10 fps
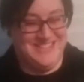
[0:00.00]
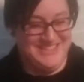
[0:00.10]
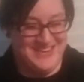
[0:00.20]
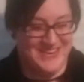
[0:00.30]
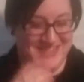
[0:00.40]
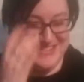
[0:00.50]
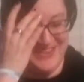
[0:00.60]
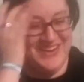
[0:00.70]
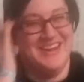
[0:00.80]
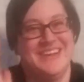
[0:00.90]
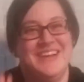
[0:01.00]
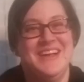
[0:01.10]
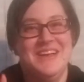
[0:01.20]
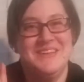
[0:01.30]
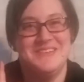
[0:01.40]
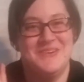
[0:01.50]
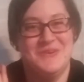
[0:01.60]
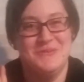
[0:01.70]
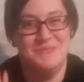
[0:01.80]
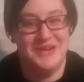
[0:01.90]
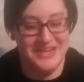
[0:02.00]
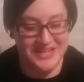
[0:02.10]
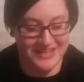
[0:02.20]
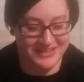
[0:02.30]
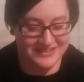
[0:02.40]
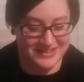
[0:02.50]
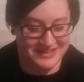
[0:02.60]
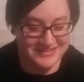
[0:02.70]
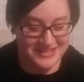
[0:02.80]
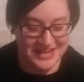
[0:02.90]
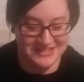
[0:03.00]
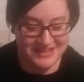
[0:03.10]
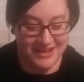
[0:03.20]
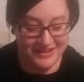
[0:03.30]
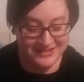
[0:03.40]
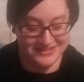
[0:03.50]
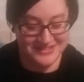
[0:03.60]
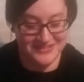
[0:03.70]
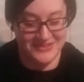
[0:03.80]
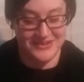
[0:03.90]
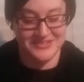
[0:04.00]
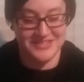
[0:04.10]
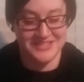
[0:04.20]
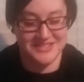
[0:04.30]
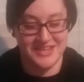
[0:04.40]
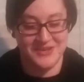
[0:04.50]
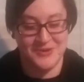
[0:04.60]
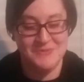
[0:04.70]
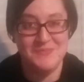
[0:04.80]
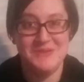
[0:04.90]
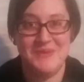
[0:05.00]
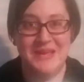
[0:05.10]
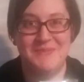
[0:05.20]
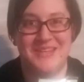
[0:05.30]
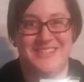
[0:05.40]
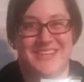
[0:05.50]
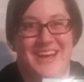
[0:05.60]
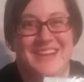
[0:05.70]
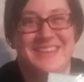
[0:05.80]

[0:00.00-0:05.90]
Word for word: is awesome. Okay. So Bunny does like dolls. So there's this like creepy baby doll